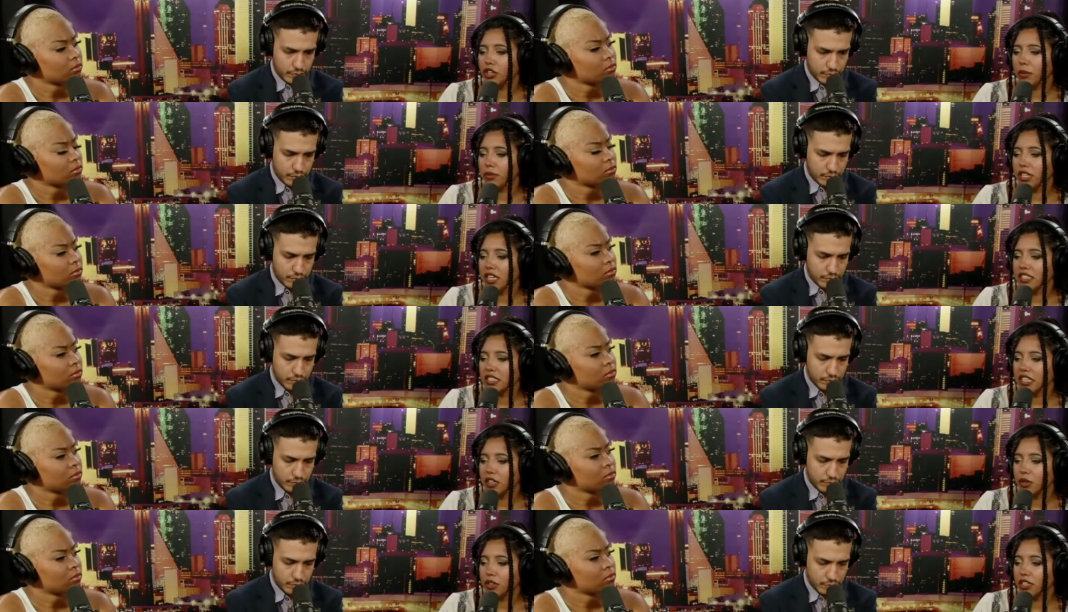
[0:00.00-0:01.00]
Speaker 1: traumatized
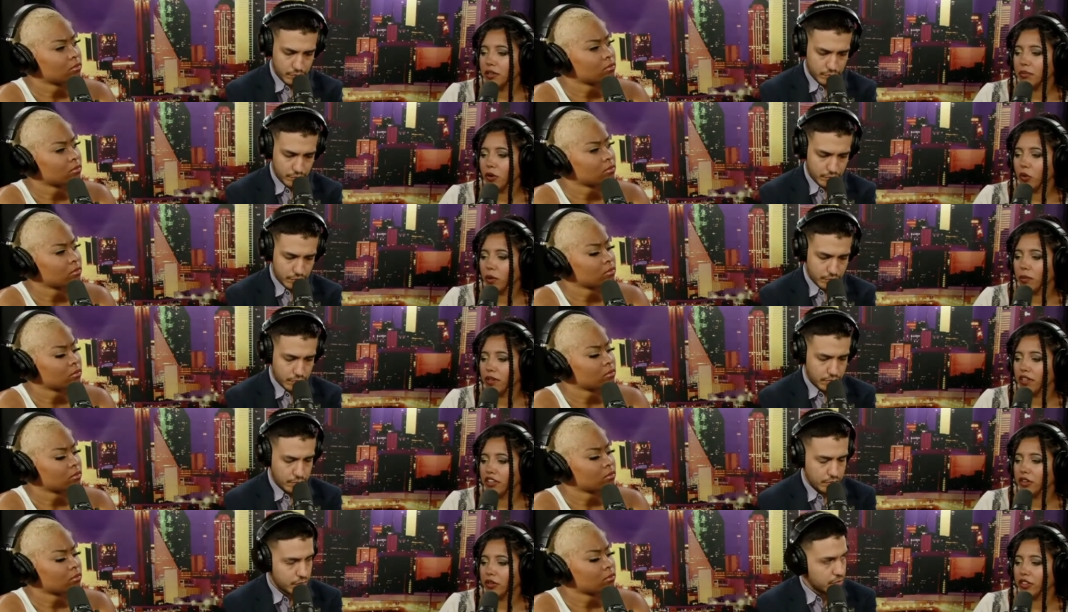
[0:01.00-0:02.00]
equally, but women
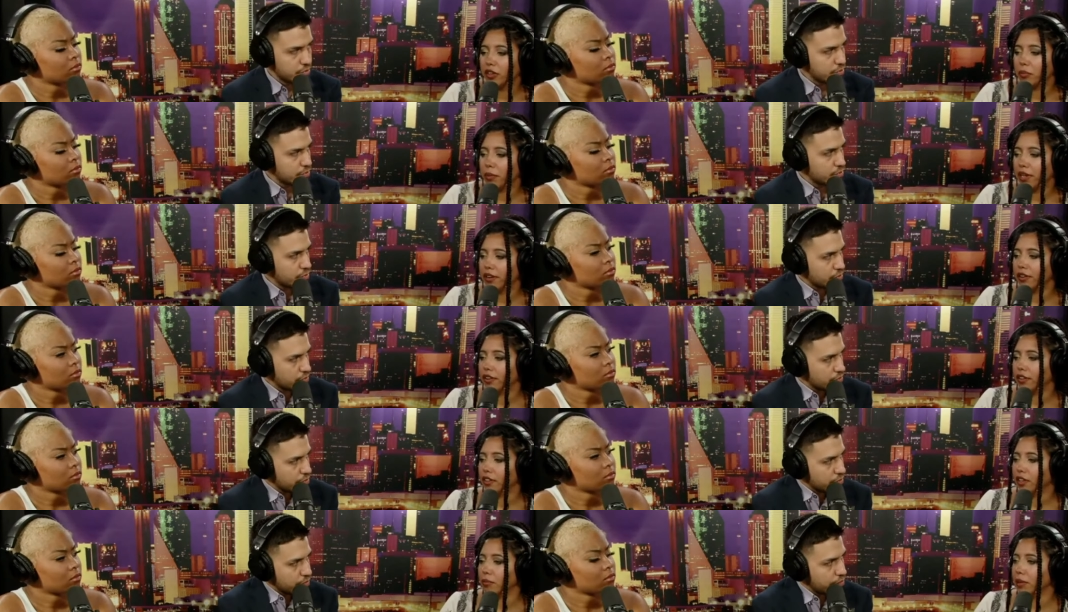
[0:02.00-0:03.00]
deal with it better
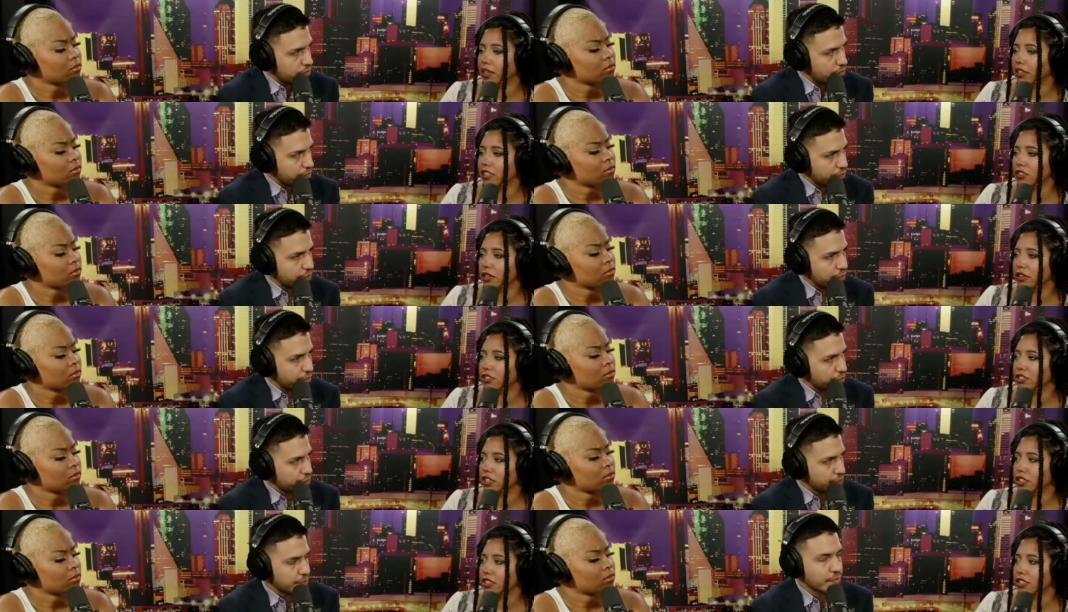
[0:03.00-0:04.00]
than men. That's what I was
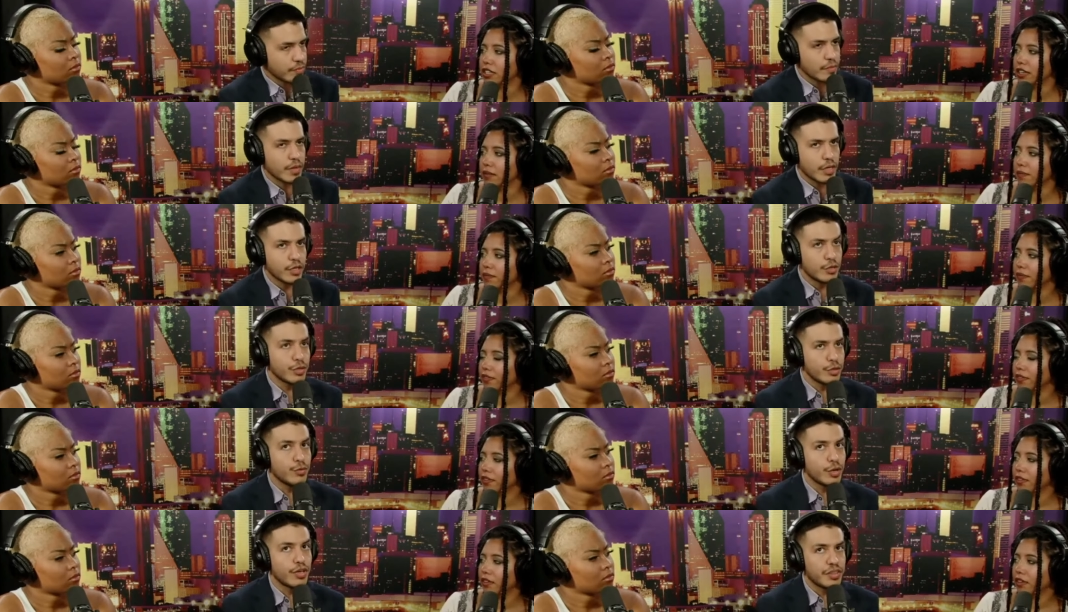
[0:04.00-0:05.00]
trying to say.
Speaker 2: You
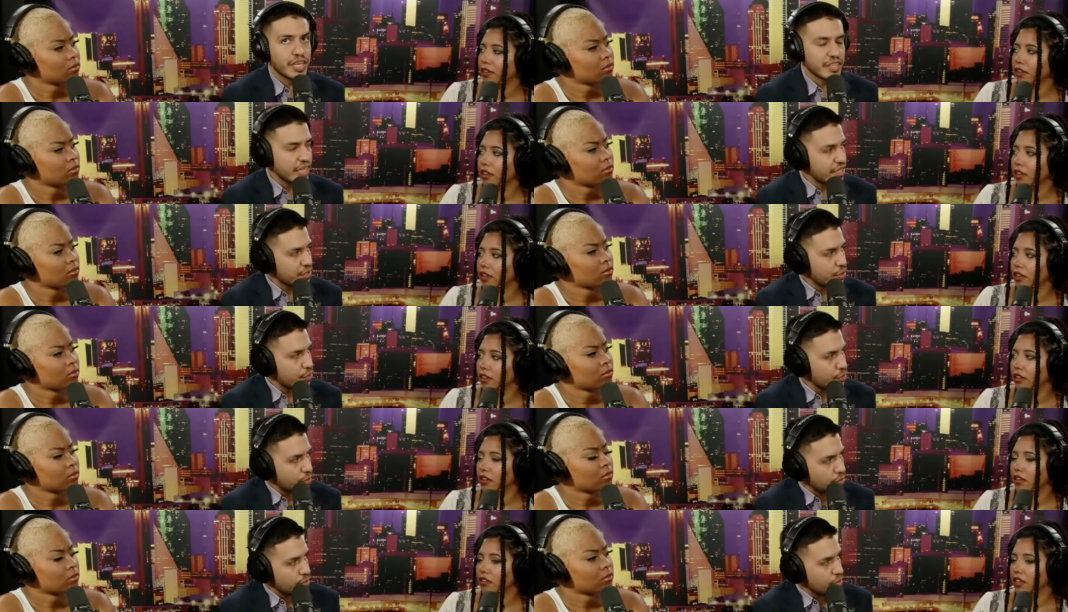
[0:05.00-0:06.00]
you really think that though?
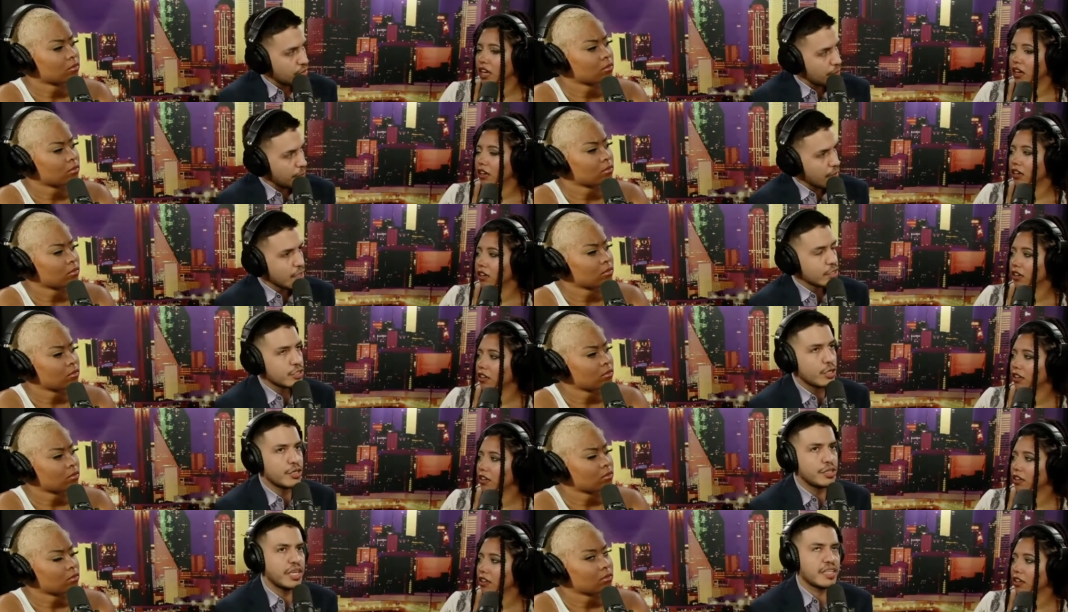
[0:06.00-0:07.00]
Yeah. So
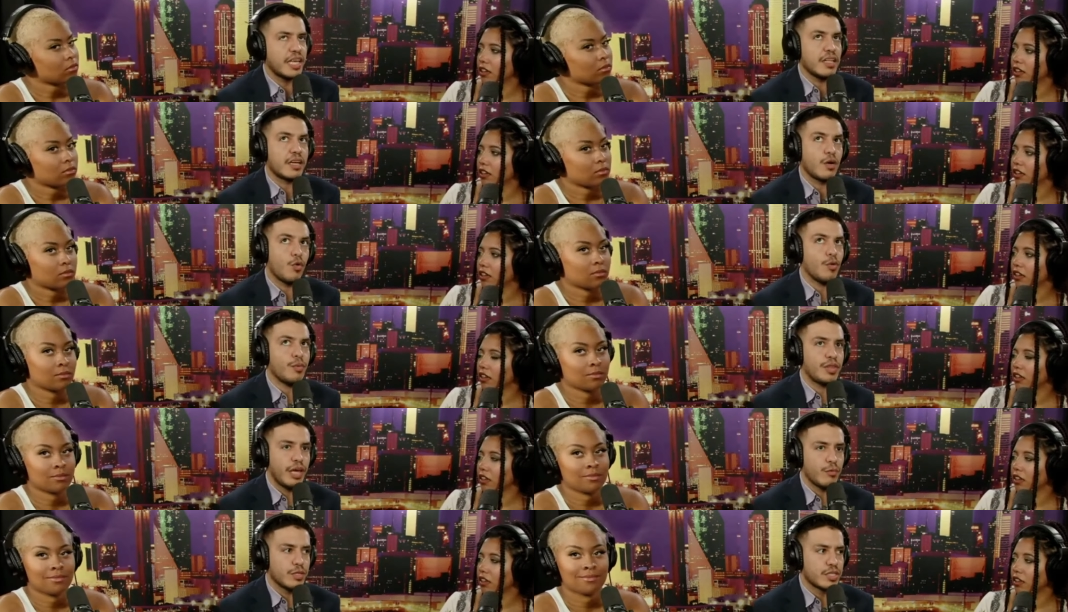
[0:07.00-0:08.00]
you think that like a woman
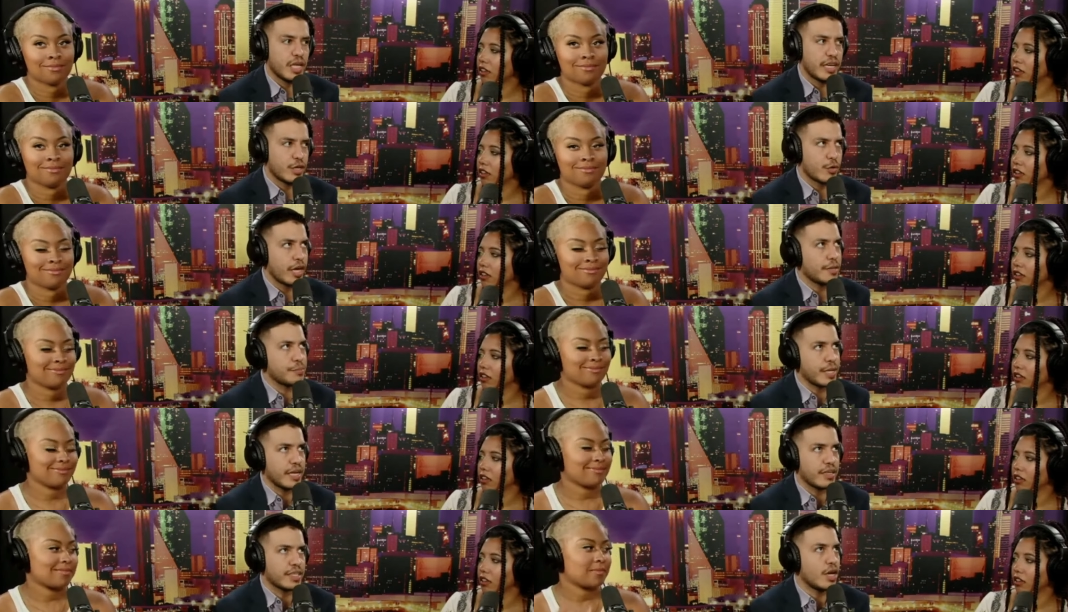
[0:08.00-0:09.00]
that was like raped
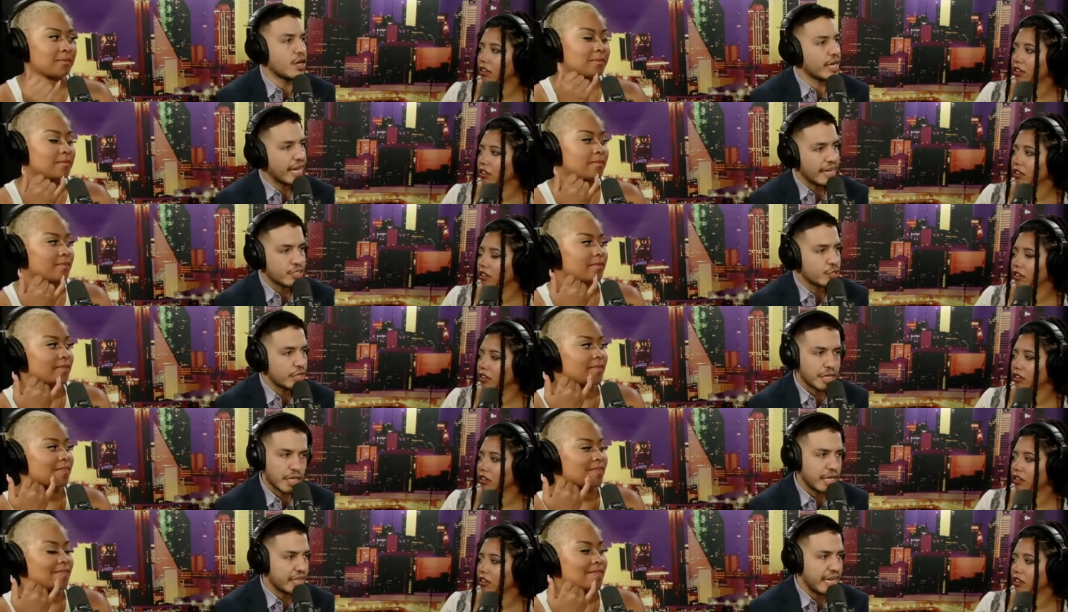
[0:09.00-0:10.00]
at a young age or
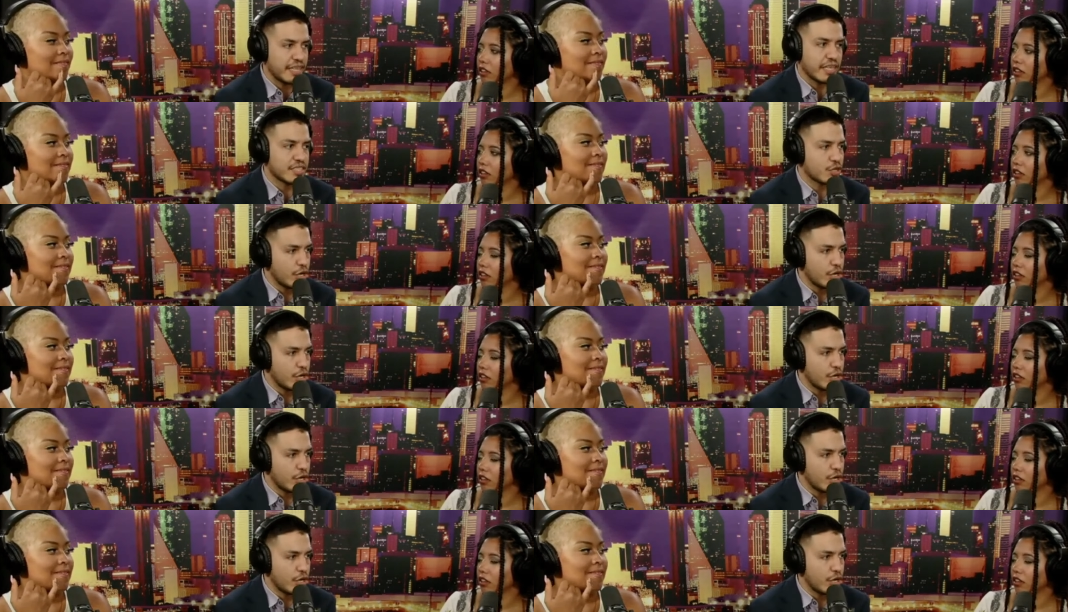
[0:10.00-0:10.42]
anything like that, like